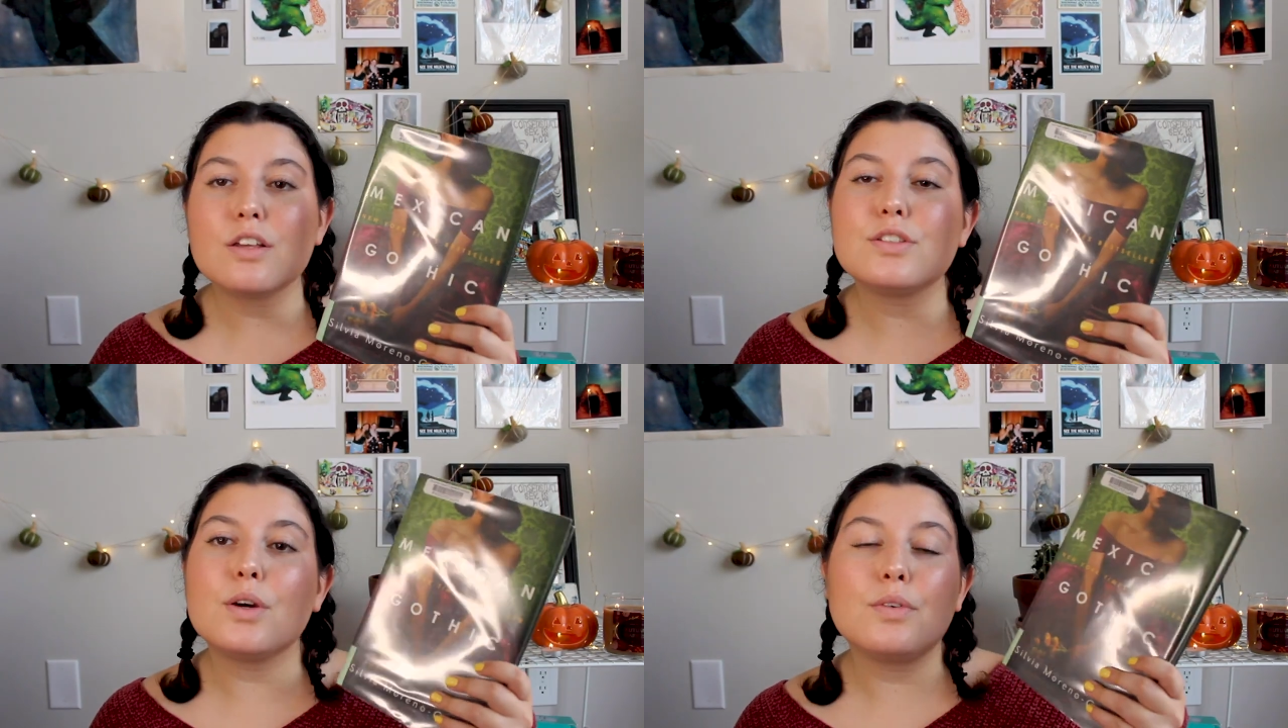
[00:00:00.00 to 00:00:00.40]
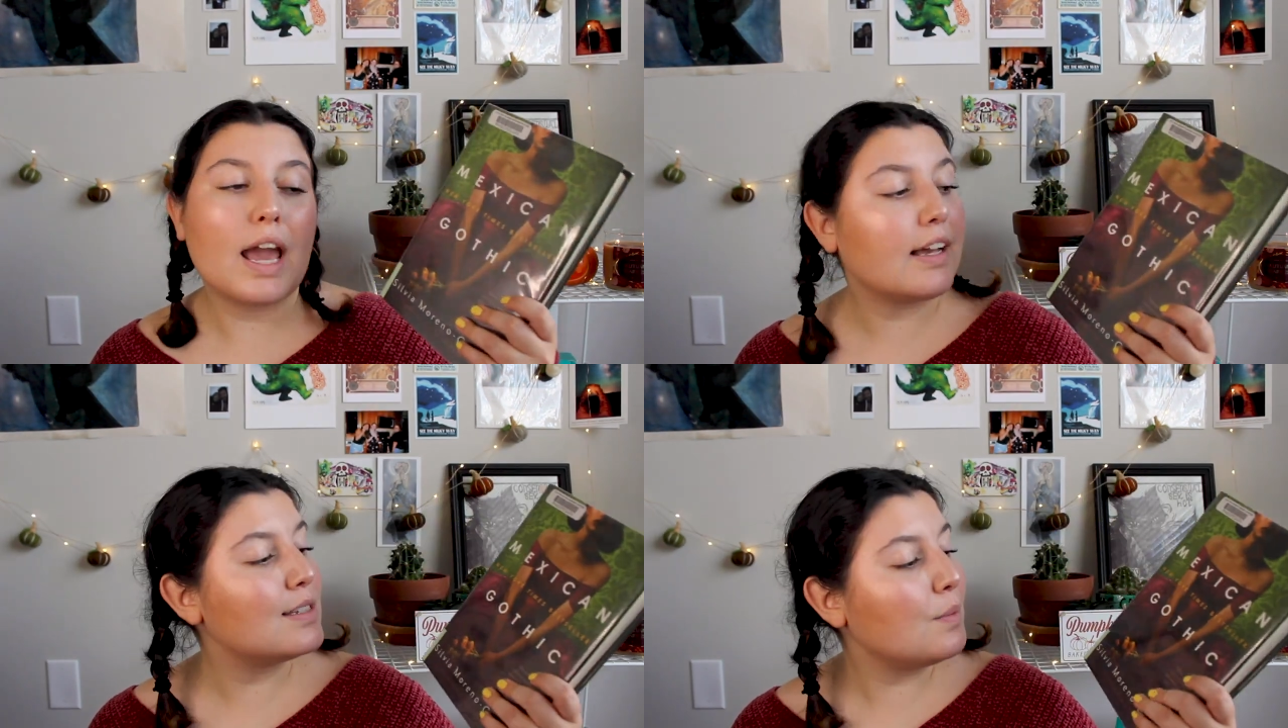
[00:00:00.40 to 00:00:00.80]
So
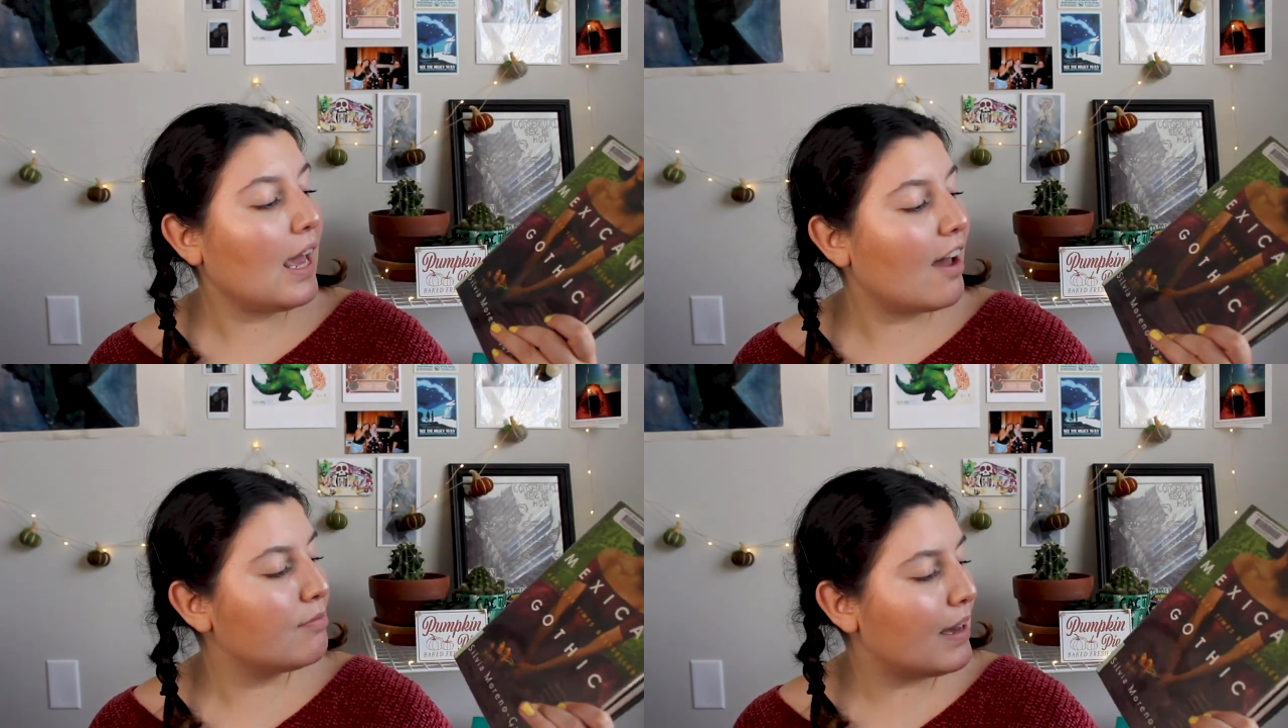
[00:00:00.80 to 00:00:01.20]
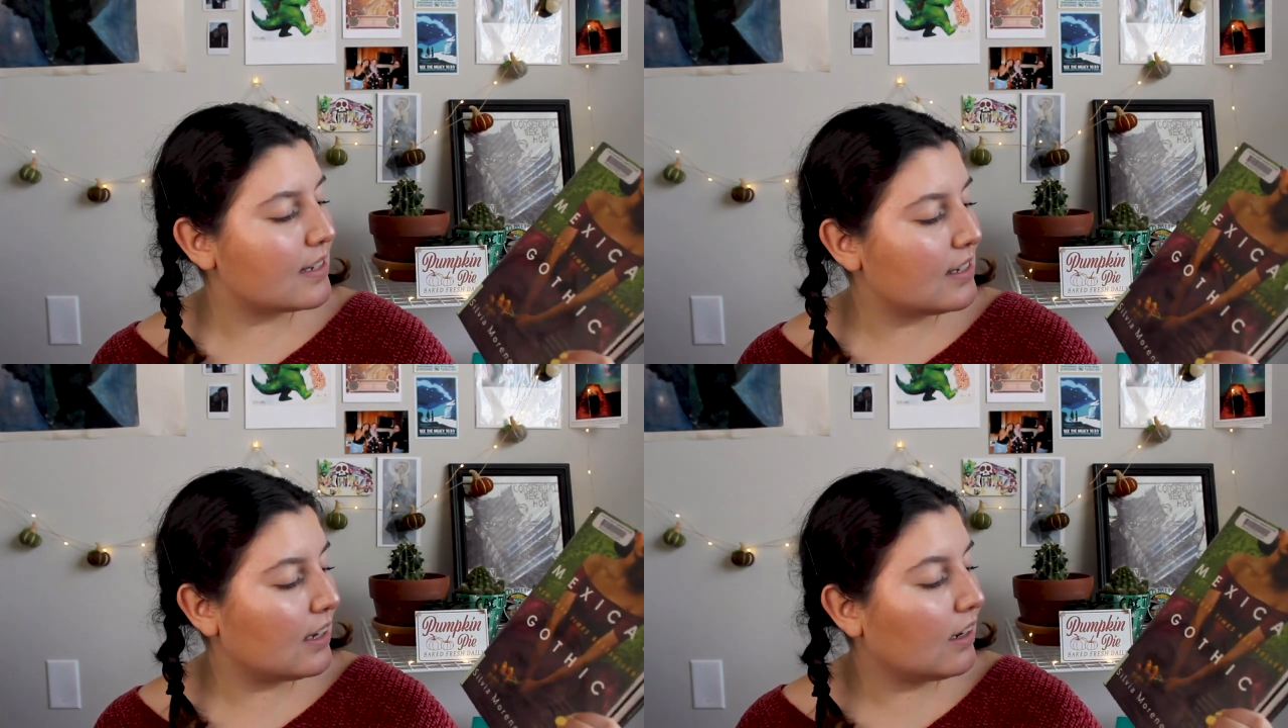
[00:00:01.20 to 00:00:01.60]
next we have
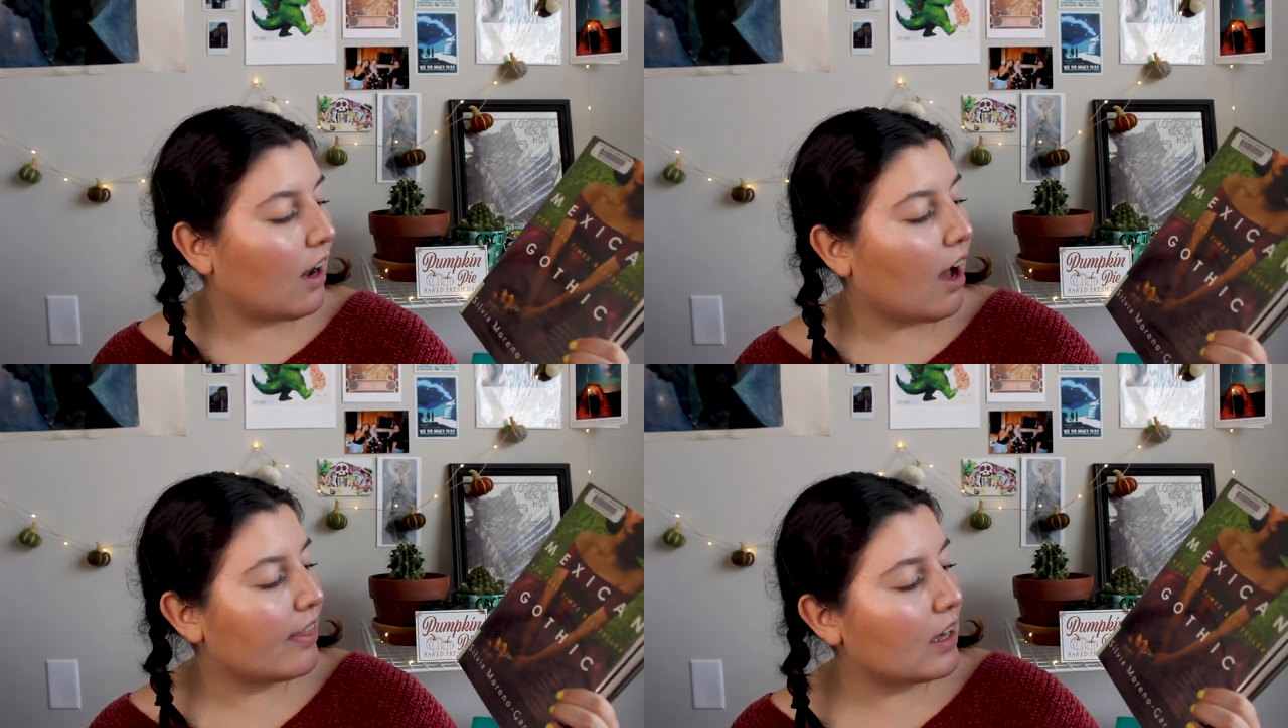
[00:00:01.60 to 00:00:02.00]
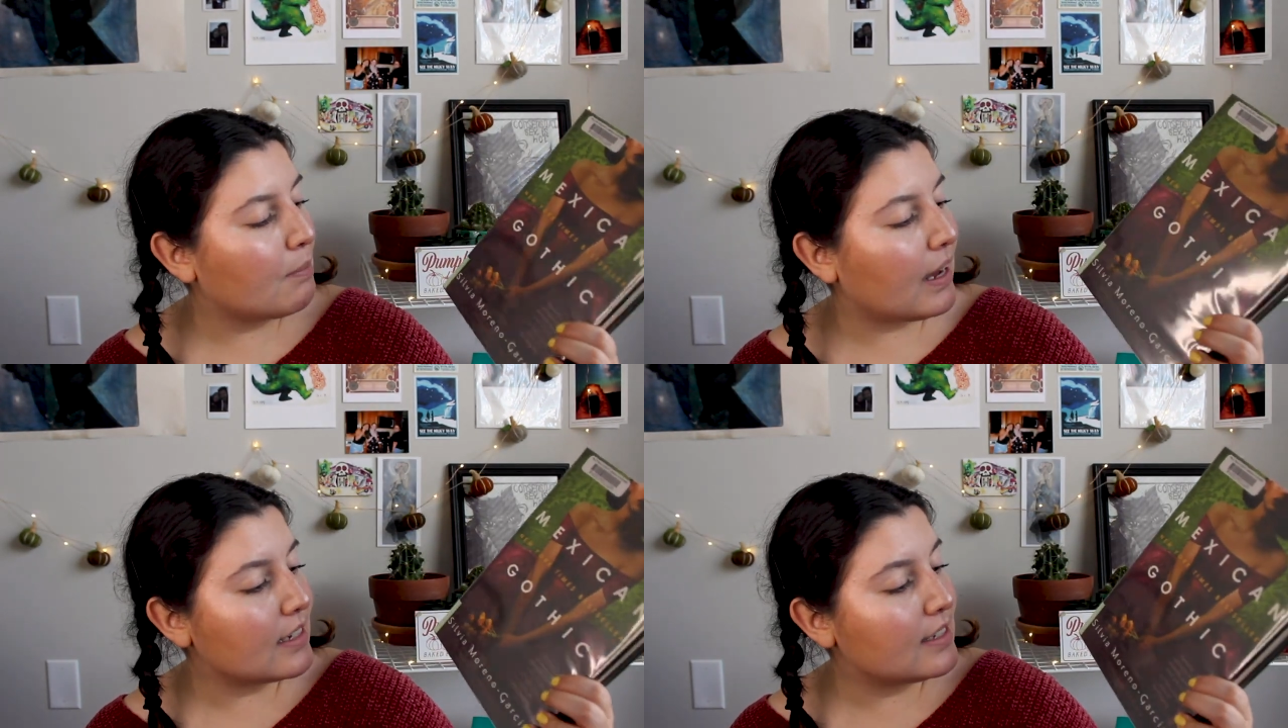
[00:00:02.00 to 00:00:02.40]
Mexican
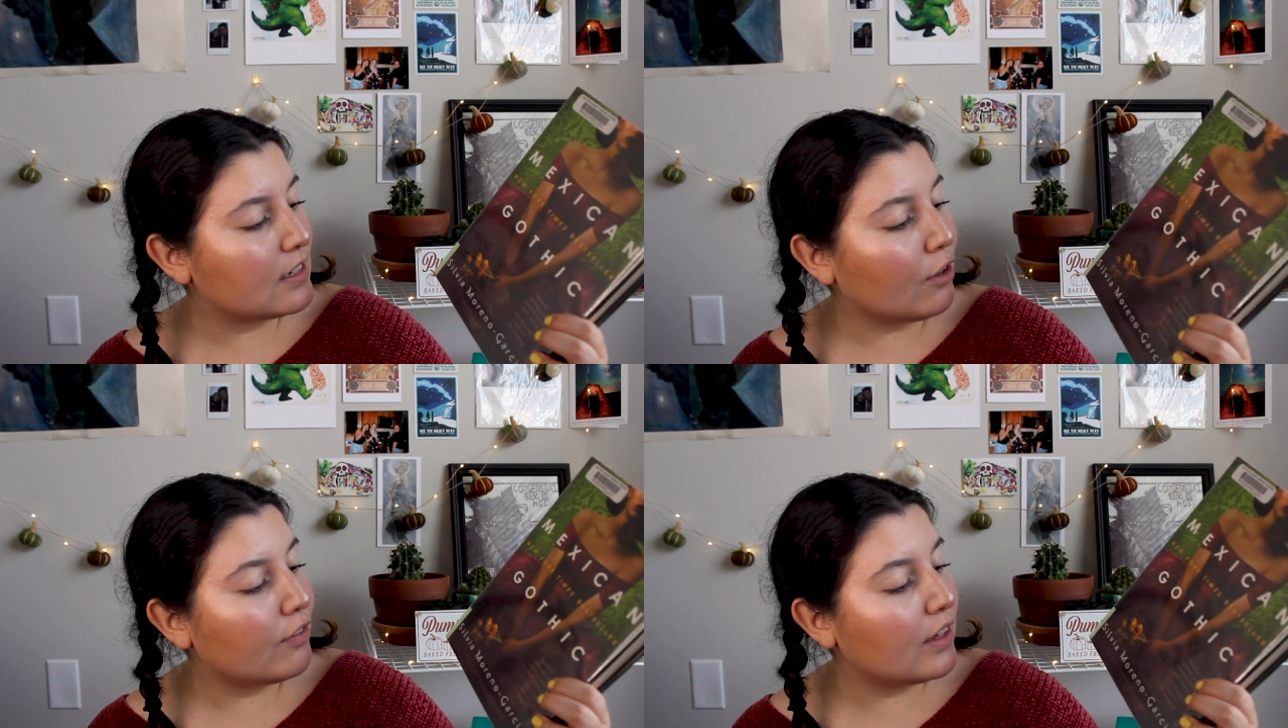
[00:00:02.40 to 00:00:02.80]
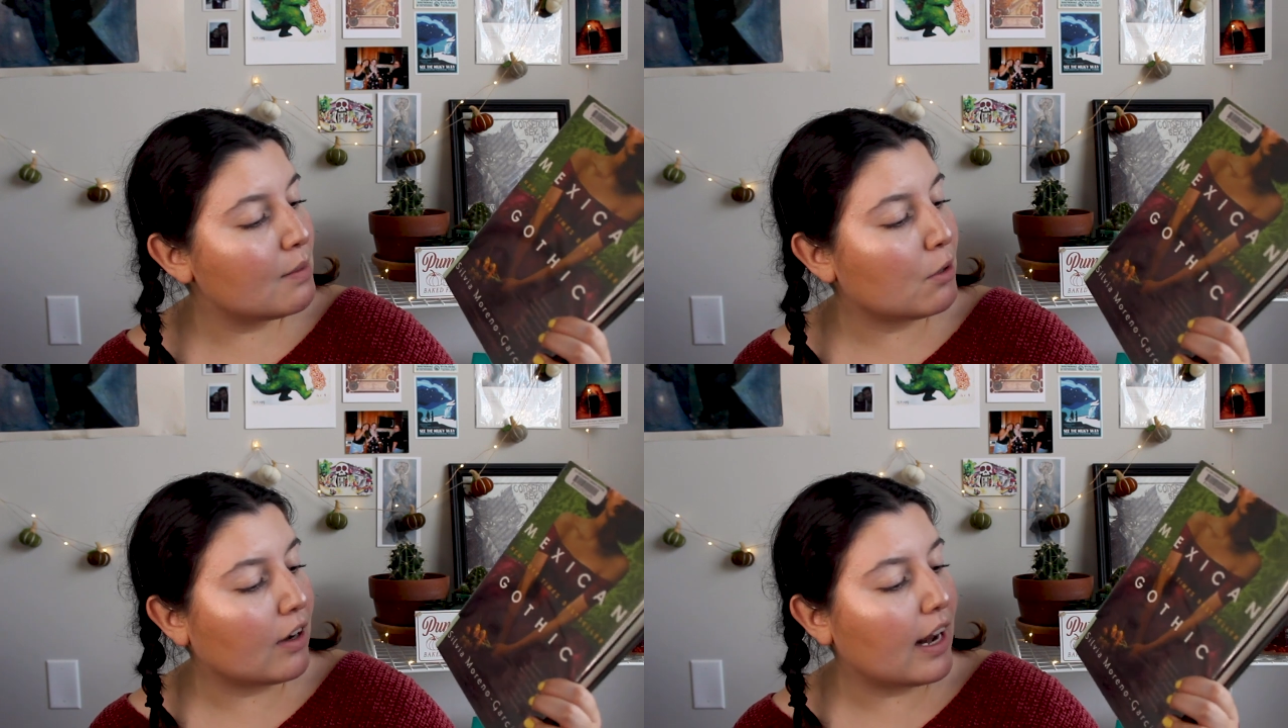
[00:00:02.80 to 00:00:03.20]
Gothic by
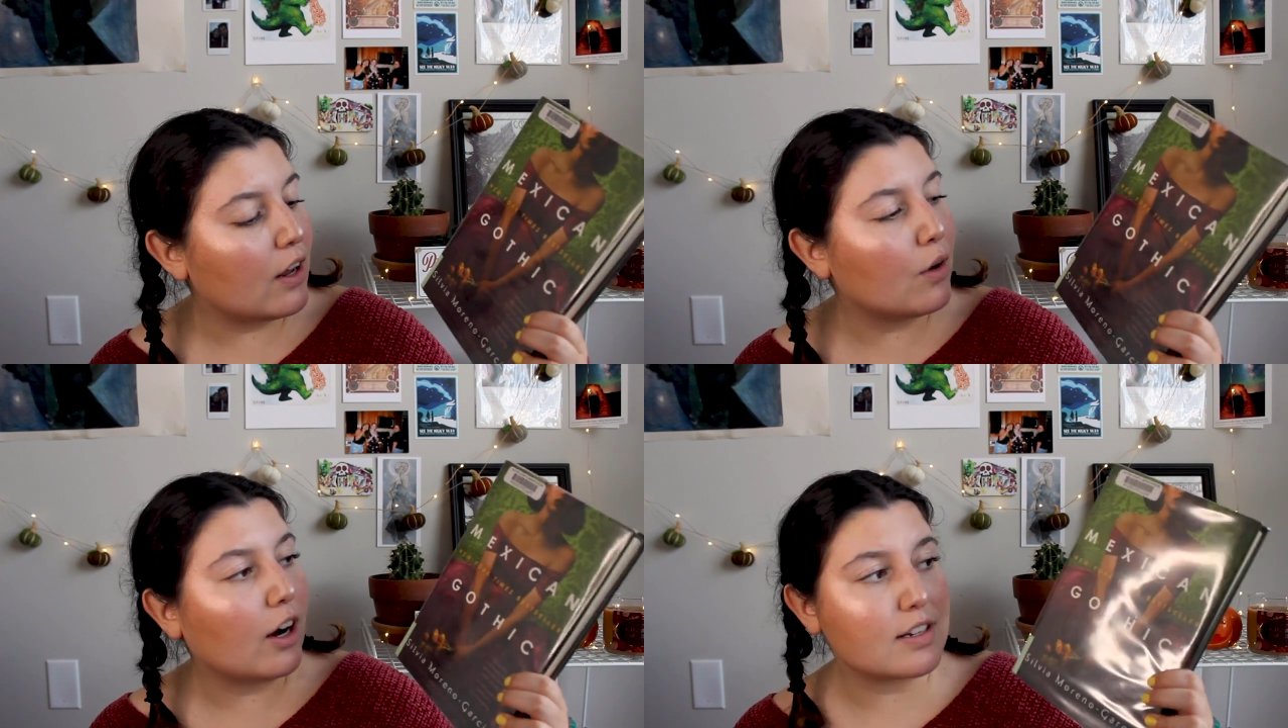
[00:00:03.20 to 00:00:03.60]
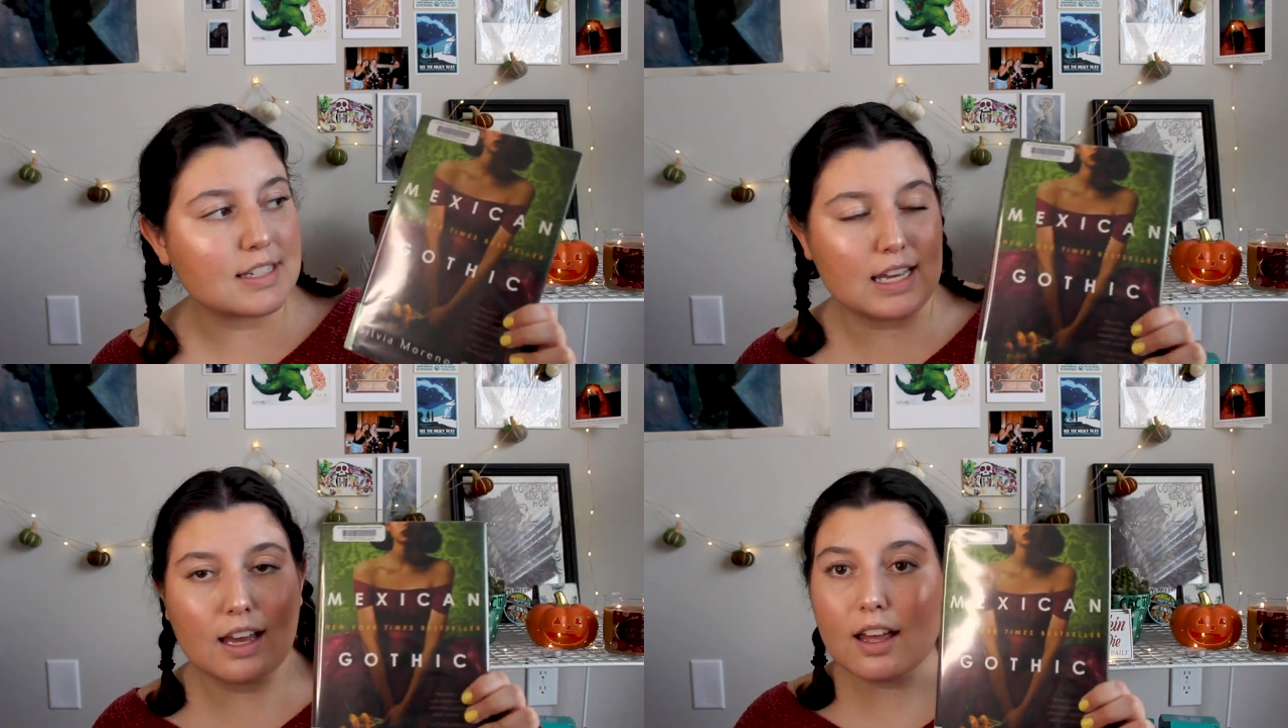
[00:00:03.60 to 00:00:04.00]
Silvia Moreno
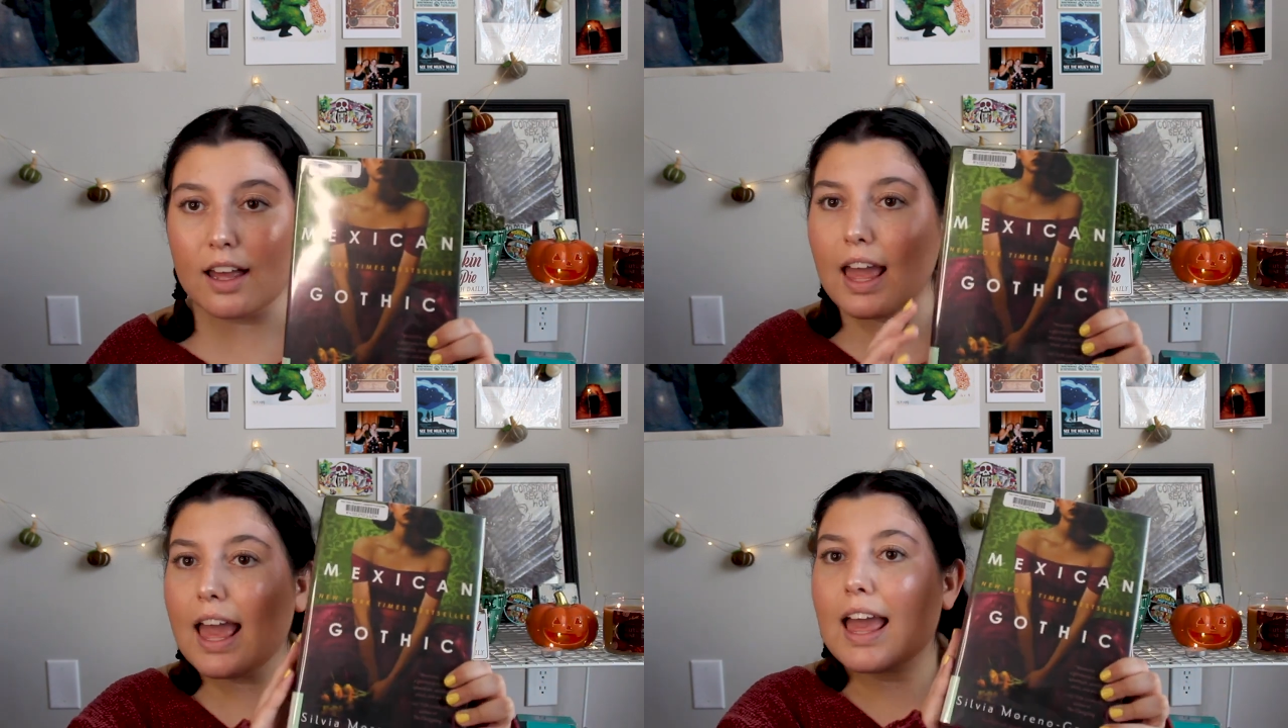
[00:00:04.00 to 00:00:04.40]
Garcia